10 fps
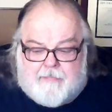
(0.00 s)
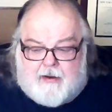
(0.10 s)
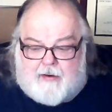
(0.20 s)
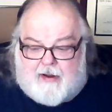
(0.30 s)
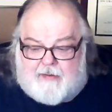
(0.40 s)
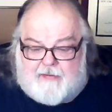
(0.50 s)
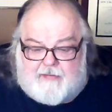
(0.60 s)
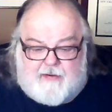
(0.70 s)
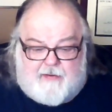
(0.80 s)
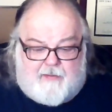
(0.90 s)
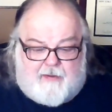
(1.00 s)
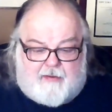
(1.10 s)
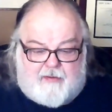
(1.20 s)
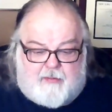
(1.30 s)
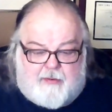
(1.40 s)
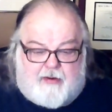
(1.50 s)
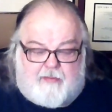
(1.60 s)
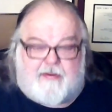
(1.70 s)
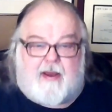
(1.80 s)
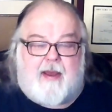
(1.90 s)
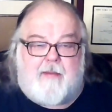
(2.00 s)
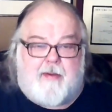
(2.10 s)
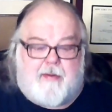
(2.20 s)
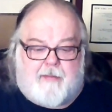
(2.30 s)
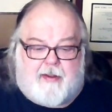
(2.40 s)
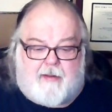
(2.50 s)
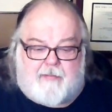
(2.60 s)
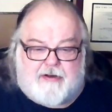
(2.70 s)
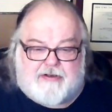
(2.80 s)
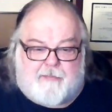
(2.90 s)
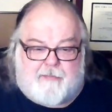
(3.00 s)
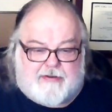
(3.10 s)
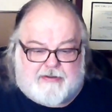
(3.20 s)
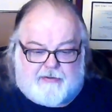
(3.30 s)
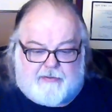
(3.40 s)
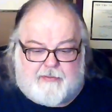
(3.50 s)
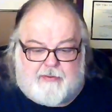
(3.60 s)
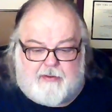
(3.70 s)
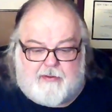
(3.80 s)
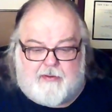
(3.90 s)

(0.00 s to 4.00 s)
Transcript: All right, so I don't know where we are on time, but I'm going to jump into